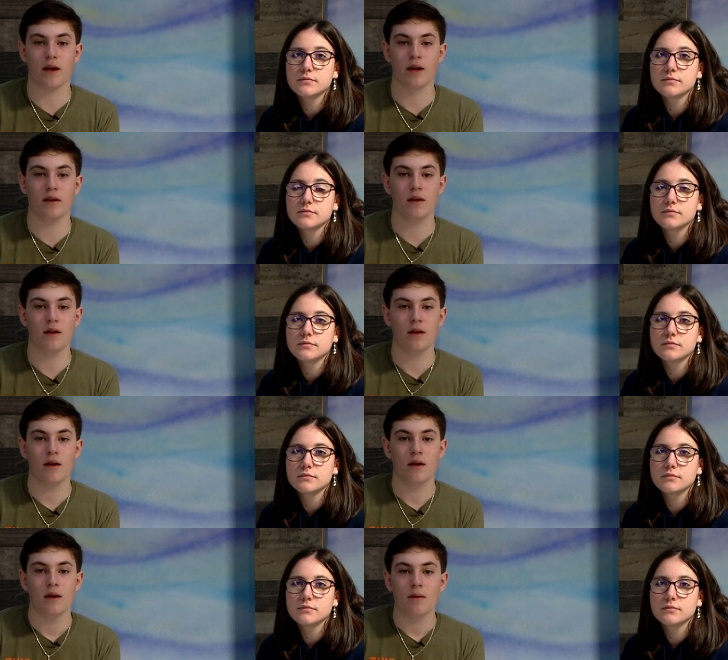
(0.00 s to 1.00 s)
Speaker 1: Ukraine.
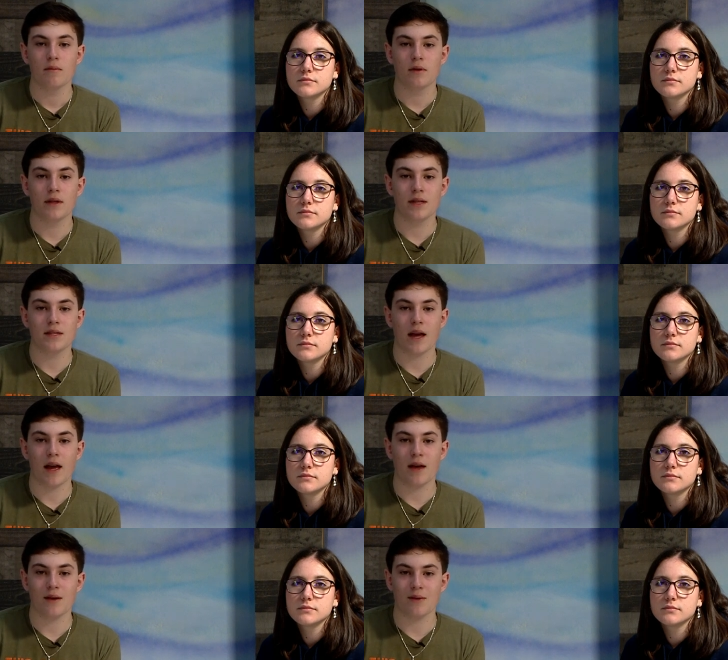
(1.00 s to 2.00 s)
Please,
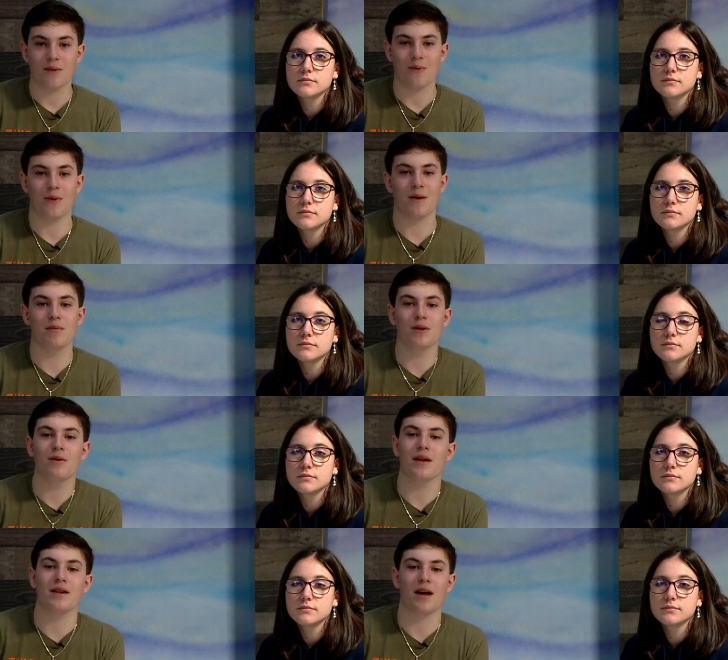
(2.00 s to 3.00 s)
A, wear
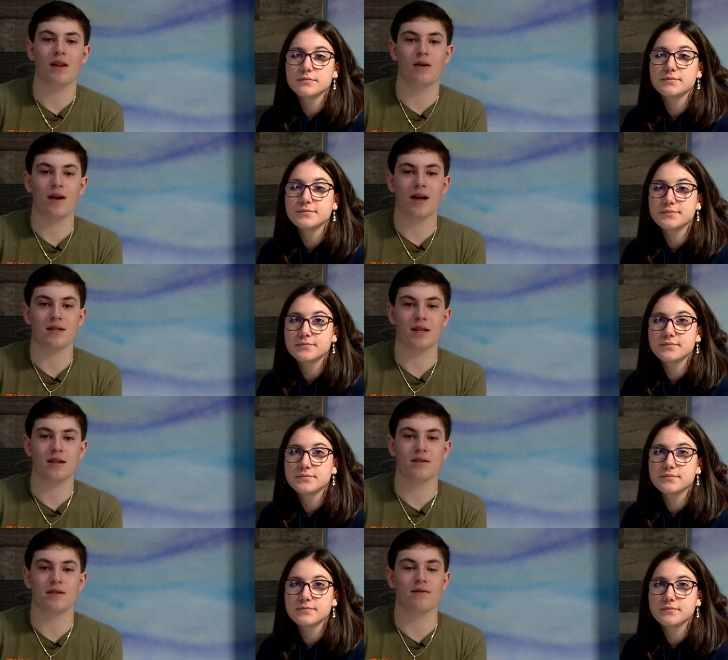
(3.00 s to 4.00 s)
blue and yellow as
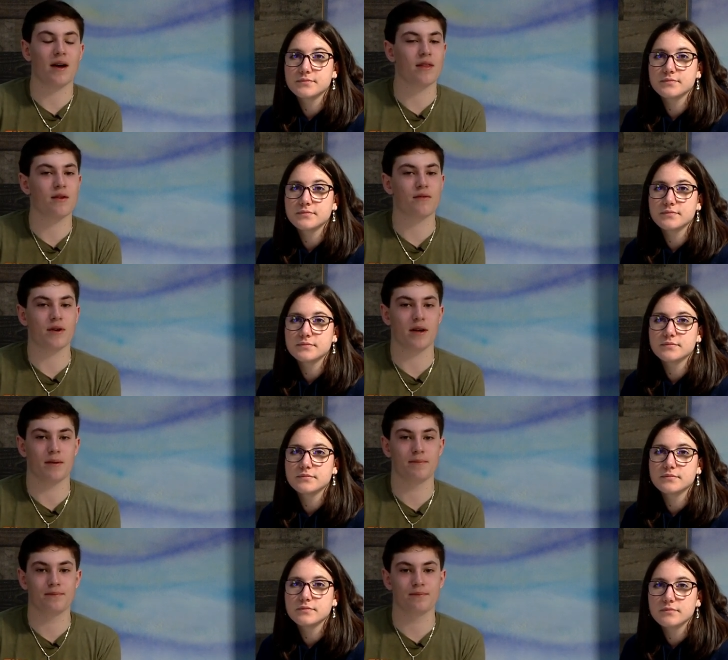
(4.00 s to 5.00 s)
they define their
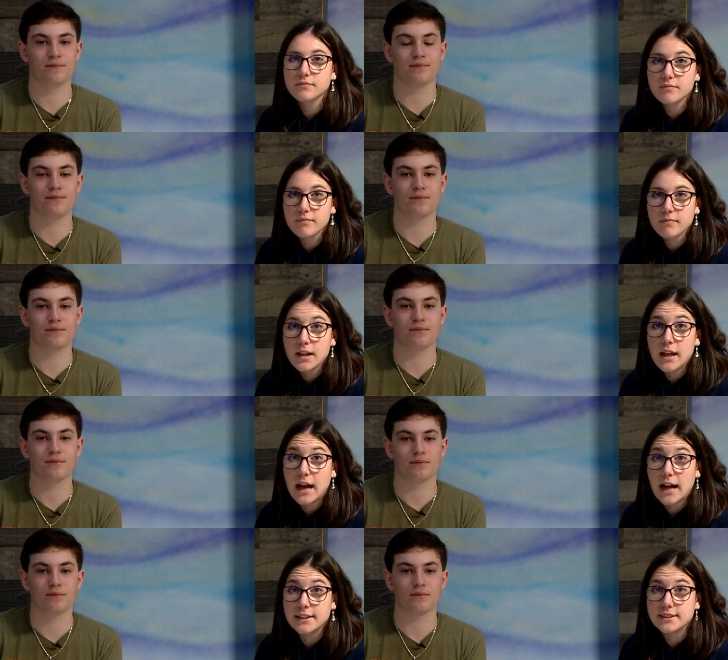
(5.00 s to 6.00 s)
freedom.
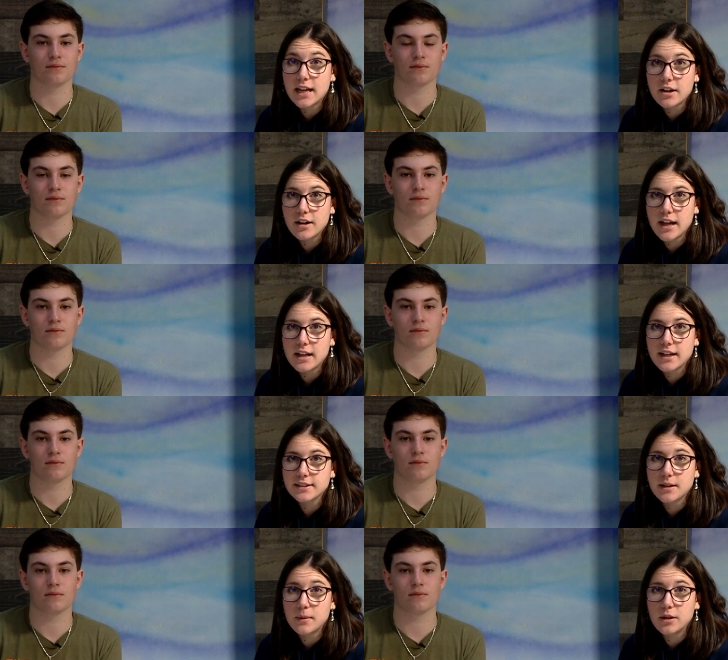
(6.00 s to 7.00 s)
Speaker 2: On Saturday,
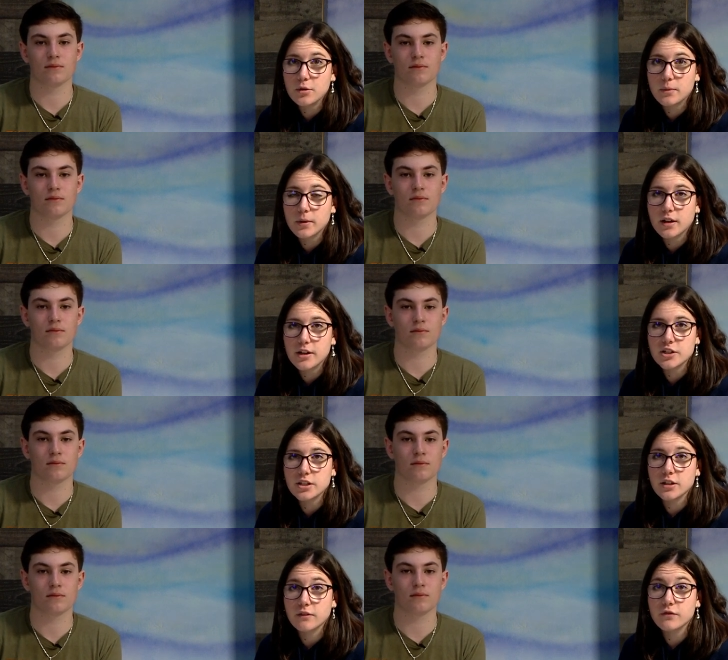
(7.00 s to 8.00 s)
ESM Indoor
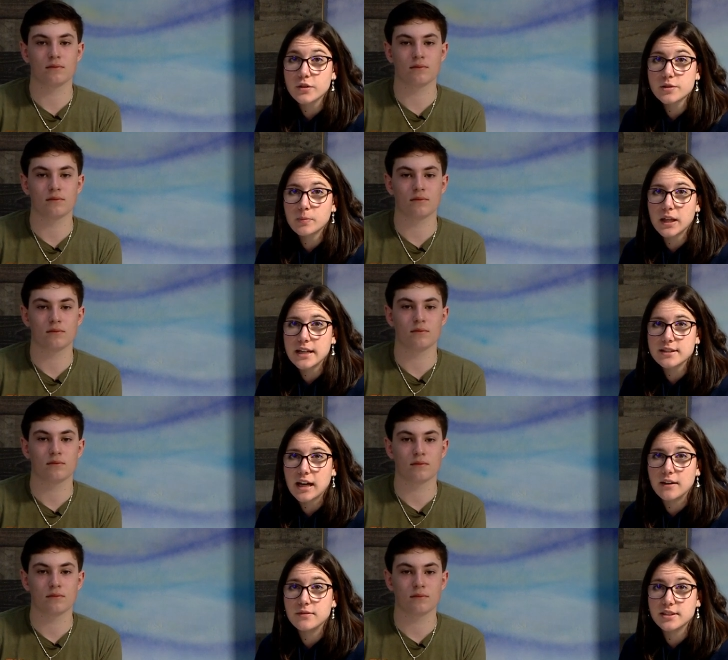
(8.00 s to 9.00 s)
Percussion took first
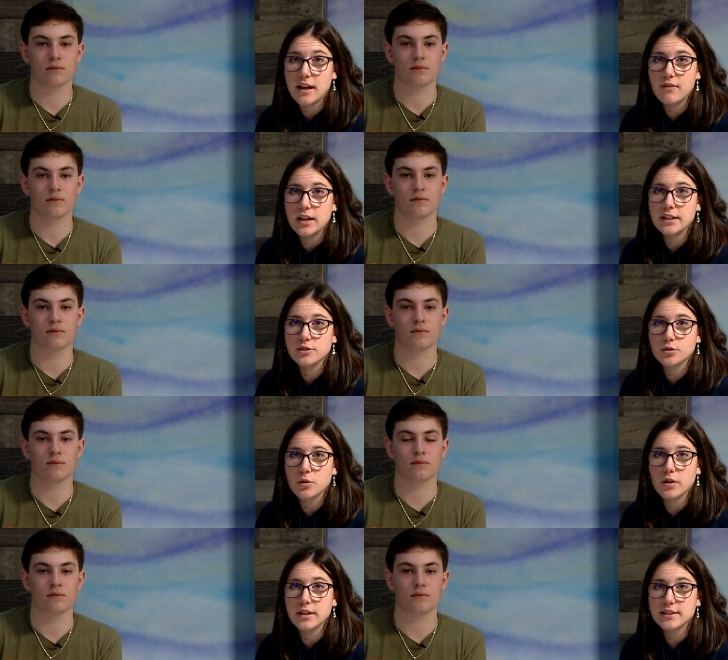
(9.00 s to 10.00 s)
place out of seven and
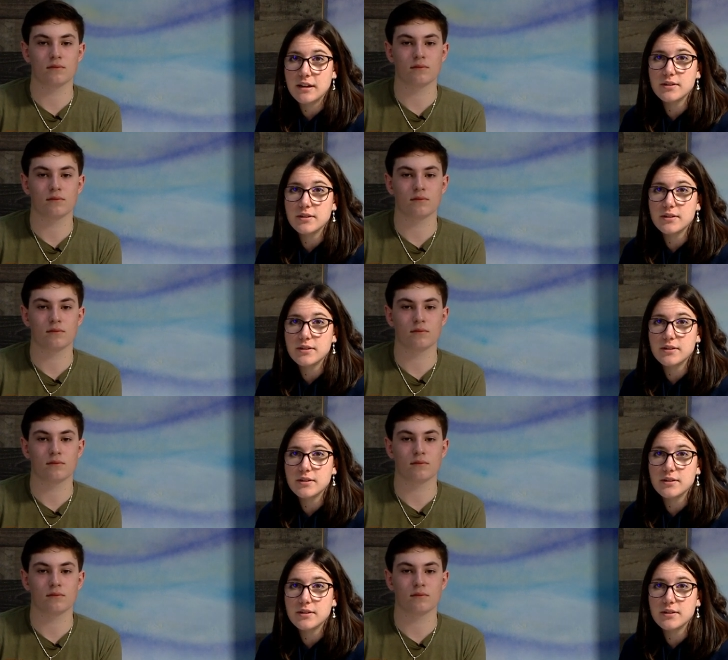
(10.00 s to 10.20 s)
scored